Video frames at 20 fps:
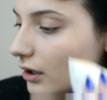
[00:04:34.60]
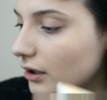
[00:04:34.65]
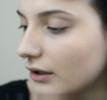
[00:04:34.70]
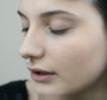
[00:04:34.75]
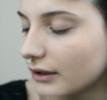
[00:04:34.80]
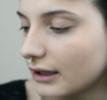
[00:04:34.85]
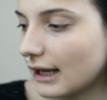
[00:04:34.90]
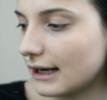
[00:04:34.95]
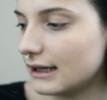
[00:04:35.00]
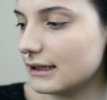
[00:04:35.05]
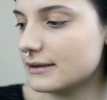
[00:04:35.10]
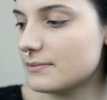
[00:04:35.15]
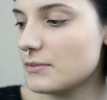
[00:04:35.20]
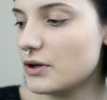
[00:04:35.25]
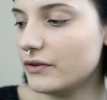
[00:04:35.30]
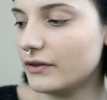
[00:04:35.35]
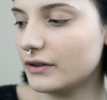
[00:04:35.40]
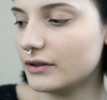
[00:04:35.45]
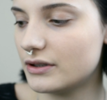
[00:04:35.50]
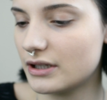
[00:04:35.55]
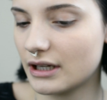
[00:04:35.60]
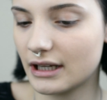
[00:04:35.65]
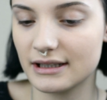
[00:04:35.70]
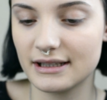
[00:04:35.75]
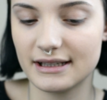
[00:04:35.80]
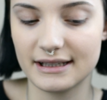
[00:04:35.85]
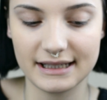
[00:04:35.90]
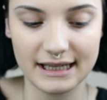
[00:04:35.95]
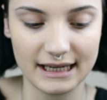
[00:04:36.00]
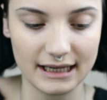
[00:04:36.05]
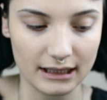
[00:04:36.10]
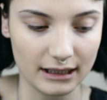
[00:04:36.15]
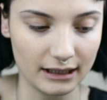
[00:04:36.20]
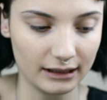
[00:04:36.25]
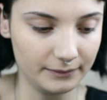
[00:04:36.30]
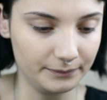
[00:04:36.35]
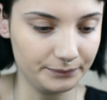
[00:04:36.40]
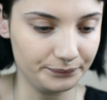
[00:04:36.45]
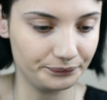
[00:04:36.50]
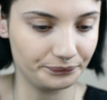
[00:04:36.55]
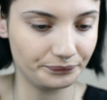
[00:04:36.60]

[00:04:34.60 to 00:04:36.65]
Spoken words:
Okay, let's move on to concealer.